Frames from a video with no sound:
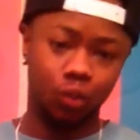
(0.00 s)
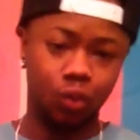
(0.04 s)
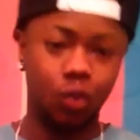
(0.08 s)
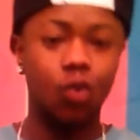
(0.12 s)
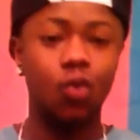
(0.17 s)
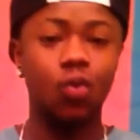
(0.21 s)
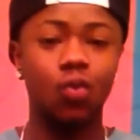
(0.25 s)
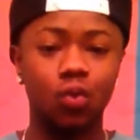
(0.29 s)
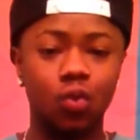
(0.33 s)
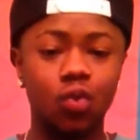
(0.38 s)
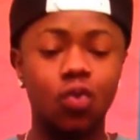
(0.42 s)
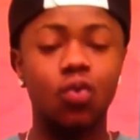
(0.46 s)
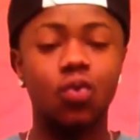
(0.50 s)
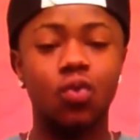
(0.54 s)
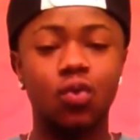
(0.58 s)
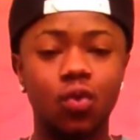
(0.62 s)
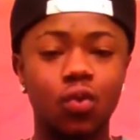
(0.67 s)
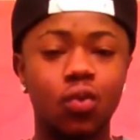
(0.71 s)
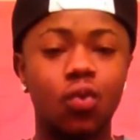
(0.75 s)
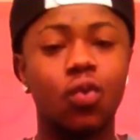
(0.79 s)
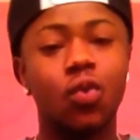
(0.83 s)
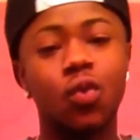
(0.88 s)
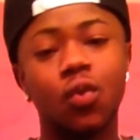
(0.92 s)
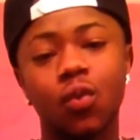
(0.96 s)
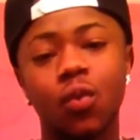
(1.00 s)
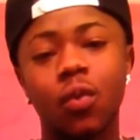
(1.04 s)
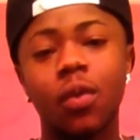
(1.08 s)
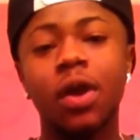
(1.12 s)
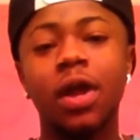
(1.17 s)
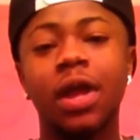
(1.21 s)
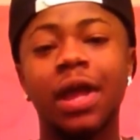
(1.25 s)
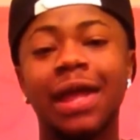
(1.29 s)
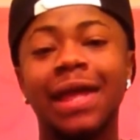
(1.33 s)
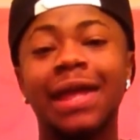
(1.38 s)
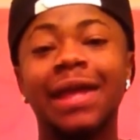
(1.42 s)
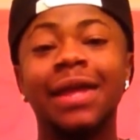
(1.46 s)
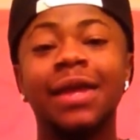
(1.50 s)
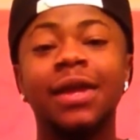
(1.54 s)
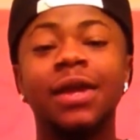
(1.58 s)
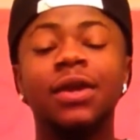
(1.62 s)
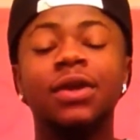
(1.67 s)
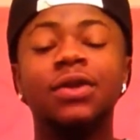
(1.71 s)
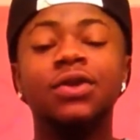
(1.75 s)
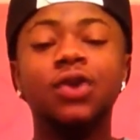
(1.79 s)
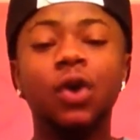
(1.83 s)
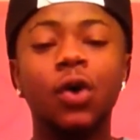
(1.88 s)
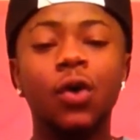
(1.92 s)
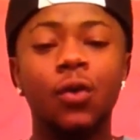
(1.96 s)
cool.
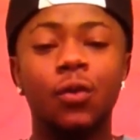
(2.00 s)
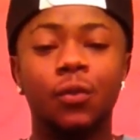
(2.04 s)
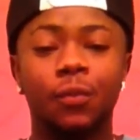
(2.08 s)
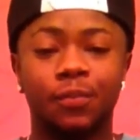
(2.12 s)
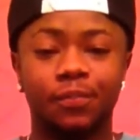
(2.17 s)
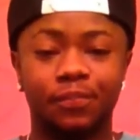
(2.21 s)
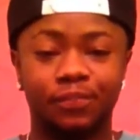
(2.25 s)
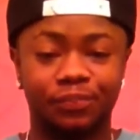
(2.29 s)
So,